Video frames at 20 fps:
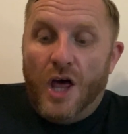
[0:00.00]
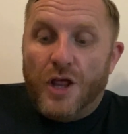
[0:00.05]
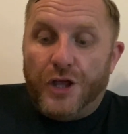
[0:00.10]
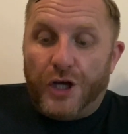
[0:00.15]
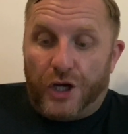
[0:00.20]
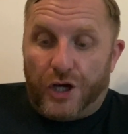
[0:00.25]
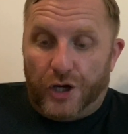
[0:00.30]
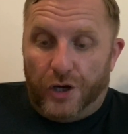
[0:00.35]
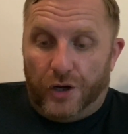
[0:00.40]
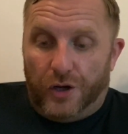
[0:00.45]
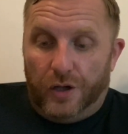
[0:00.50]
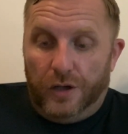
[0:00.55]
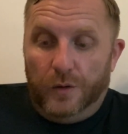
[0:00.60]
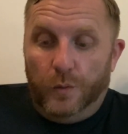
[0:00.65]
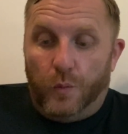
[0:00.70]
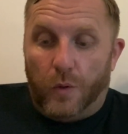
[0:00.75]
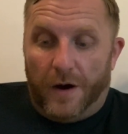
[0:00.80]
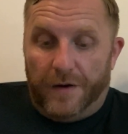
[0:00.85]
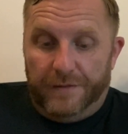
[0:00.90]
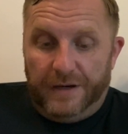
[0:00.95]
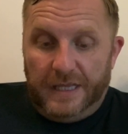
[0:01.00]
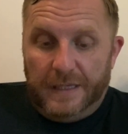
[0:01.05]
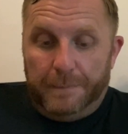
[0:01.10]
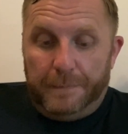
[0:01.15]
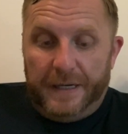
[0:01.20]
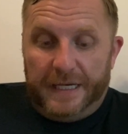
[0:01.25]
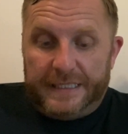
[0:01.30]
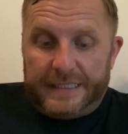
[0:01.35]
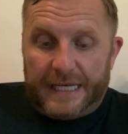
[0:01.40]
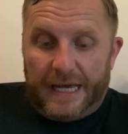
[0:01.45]
The girl wearing the
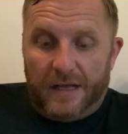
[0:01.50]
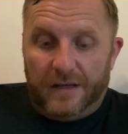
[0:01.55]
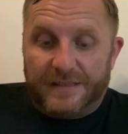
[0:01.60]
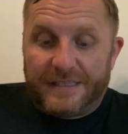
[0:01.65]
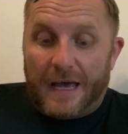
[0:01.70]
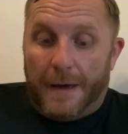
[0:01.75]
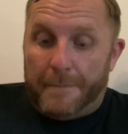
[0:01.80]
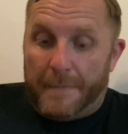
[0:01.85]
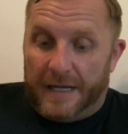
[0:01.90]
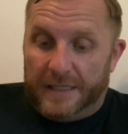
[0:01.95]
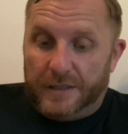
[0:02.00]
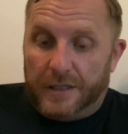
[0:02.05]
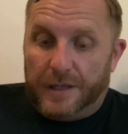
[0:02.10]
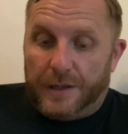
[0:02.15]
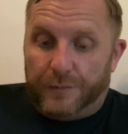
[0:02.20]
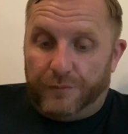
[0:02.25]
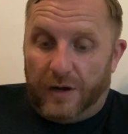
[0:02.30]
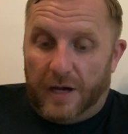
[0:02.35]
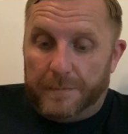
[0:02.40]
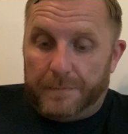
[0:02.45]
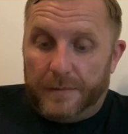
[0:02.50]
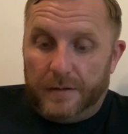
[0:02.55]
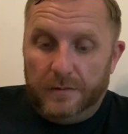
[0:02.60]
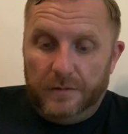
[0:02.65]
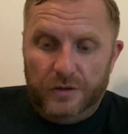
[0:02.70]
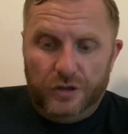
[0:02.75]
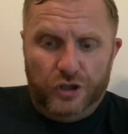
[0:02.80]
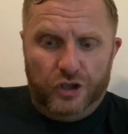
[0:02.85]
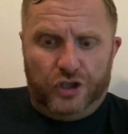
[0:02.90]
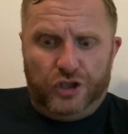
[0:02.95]
pigtails, Amanda Thrip,
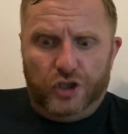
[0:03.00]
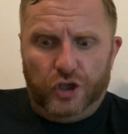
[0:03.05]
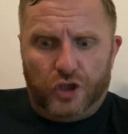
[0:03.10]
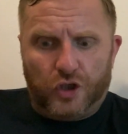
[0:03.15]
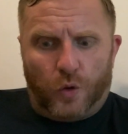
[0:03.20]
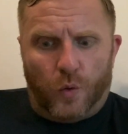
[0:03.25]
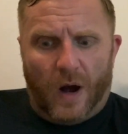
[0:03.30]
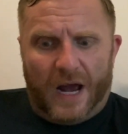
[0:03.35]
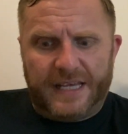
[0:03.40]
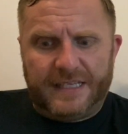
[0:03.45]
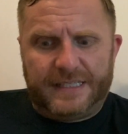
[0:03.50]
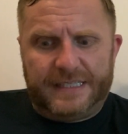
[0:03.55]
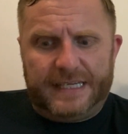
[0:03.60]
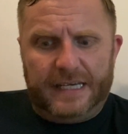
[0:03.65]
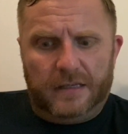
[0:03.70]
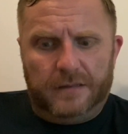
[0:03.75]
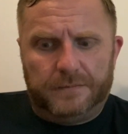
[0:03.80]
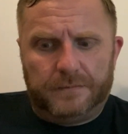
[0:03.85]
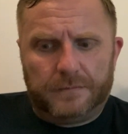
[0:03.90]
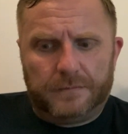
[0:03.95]
stood quite still,